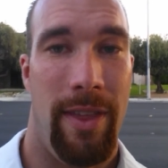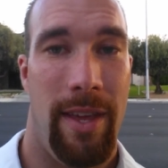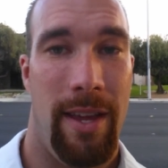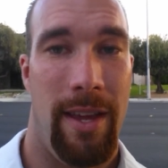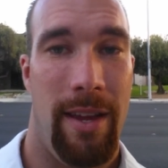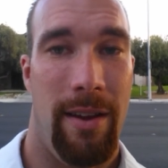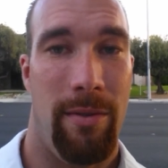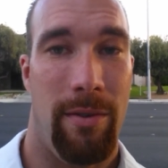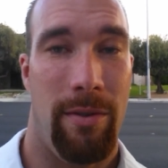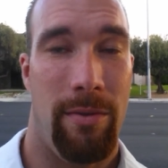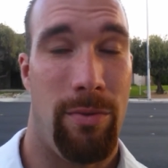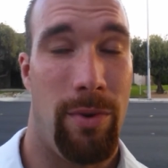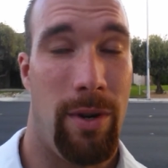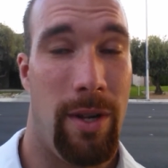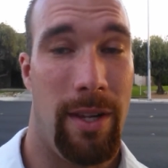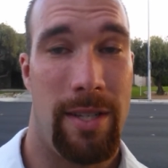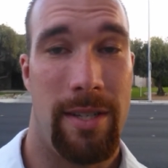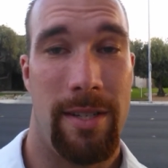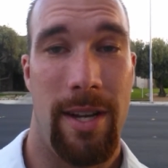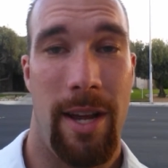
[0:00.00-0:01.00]
the
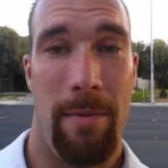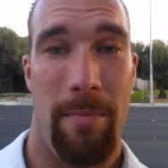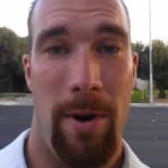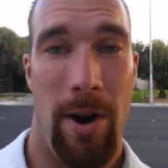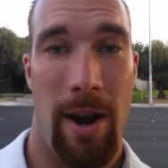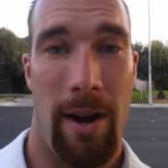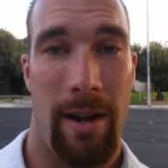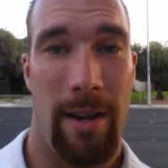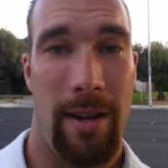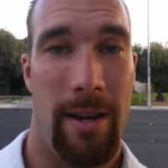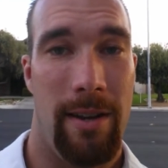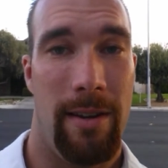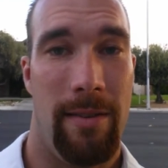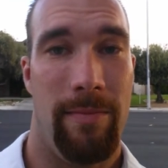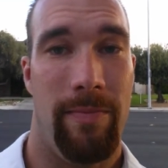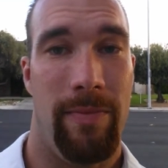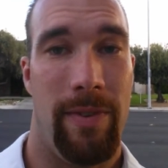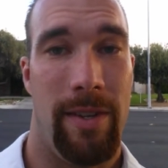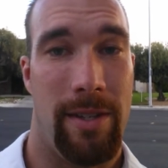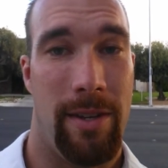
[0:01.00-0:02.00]
real estate market
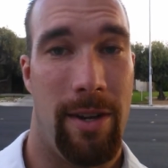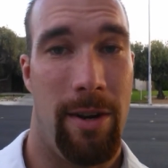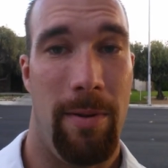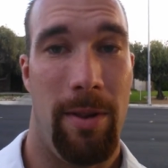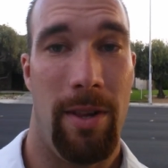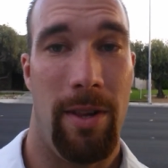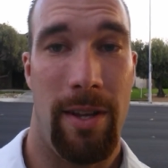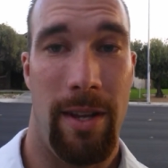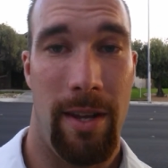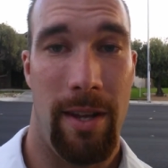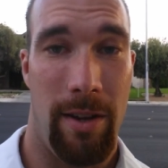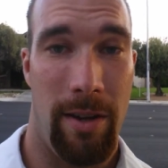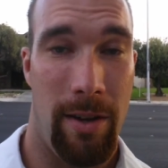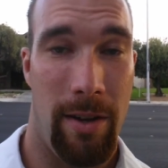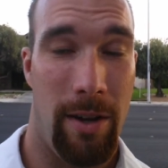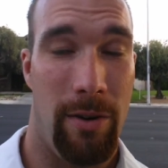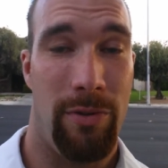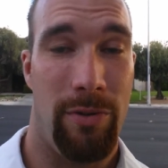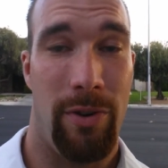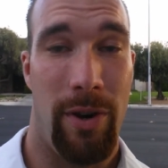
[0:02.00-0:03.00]
is going to be looking
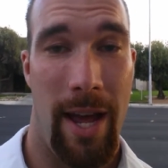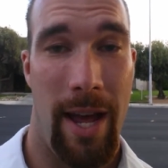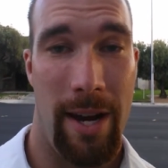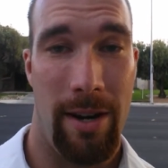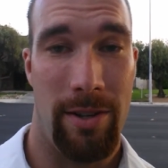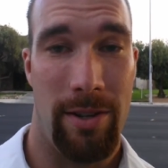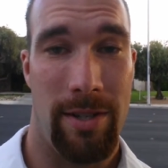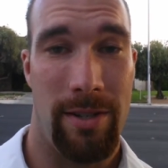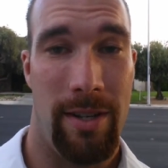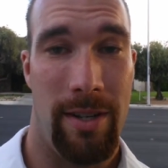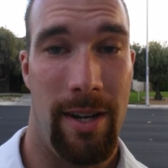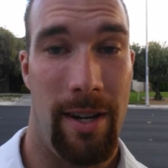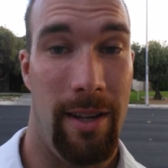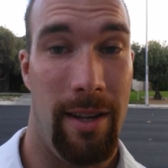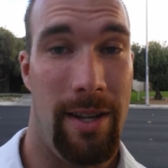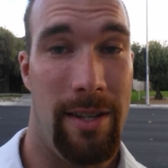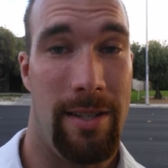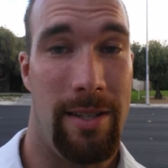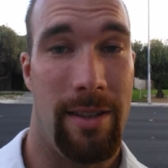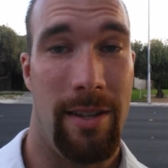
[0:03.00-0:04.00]
good for Henderson, at
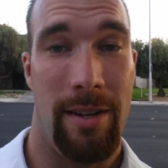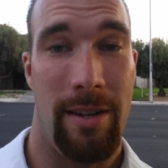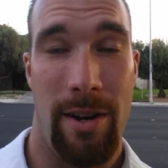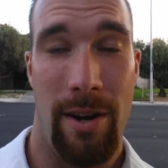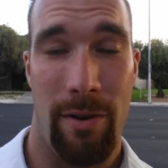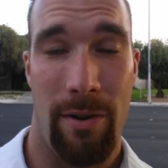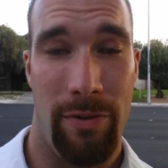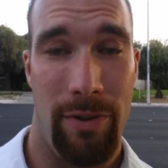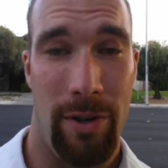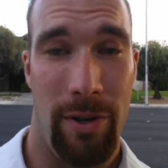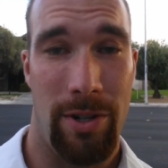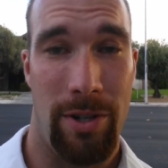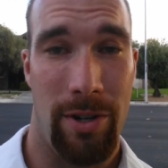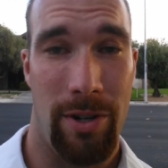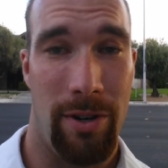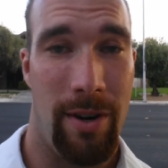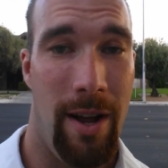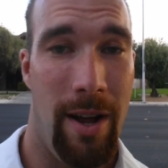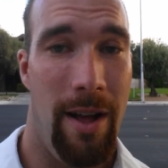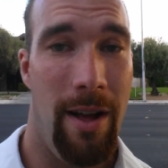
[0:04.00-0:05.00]
least in the near
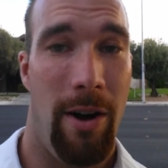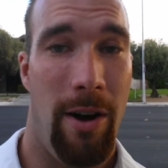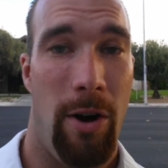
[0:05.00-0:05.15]
future.